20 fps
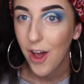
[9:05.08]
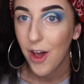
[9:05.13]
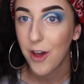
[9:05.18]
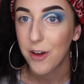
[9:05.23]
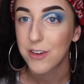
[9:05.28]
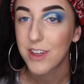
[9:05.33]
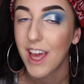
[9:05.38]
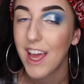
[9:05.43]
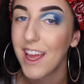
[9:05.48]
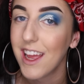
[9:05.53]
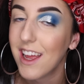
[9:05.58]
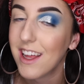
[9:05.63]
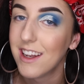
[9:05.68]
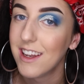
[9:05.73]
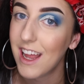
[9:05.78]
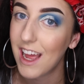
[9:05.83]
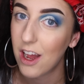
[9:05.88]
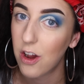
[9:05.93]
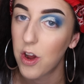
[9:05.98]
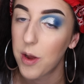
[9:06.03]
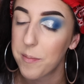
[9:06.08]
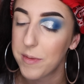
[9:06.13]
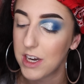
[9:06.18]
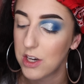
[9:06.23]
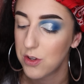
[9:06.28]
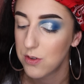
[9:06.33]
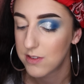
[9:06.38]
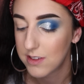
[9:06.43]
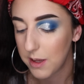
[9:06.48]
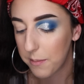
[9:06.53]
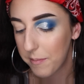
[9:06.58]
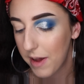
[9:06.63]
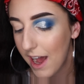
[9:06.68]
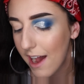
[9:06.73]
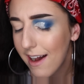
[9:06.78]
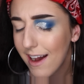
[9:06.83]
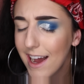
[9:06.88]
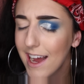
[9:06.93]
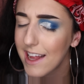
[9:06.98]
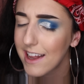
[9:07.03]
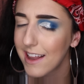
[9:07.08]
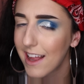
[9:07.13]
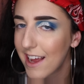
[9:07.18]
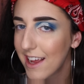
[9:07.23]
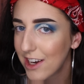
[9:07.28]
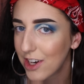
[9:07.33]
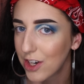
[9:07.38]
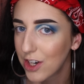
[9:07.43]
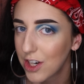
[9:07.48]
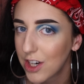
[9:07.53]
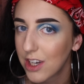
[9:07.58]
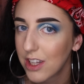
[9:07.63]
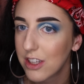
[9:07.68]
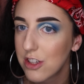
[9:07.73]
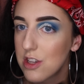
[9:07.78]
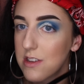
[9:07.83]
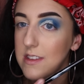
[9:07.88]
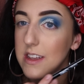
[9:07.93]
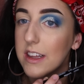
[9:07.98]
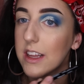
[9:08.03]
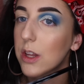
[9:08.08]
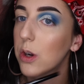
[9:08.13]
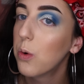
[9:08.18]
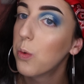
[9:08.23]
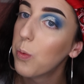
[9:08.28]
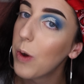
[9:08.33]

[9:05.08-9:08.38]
Okay, and now I'm gonna do some eyeliner, just a little